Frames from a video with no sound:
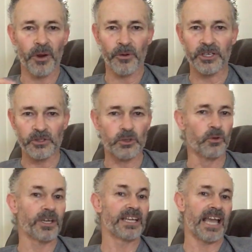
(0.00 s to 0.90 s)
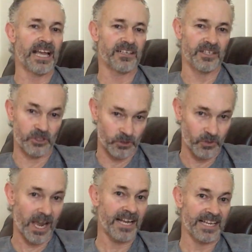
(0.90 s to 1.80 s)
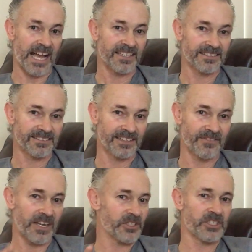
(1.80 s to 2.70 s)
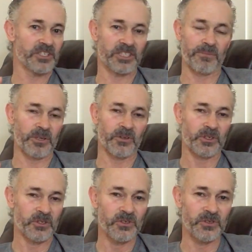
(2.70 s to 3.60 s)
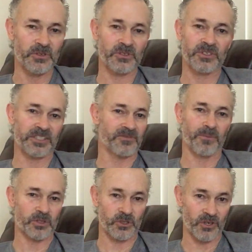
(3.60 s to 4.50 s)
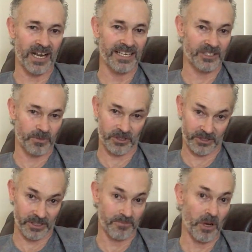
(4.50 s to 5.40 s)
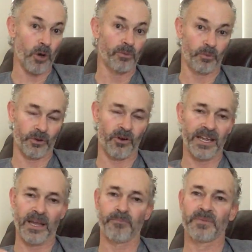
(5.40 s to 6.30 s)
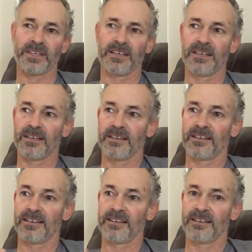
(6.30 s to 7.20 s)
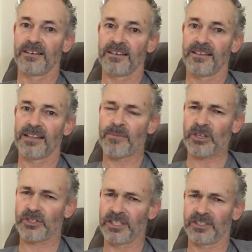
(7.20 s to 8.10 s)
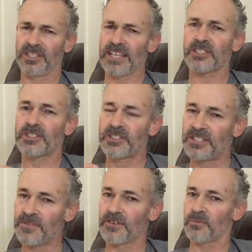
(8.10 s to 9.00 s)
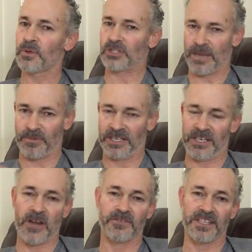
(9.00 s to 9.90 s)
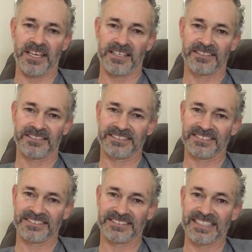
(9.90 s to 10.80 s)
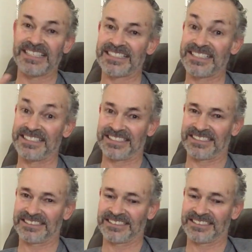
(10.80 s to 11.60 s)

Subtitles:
Americans looking at Australia, if they see something on the news that's from Australia, especially in Melbourne where I am, they must think, gee, that's different what's happening over there. And it is.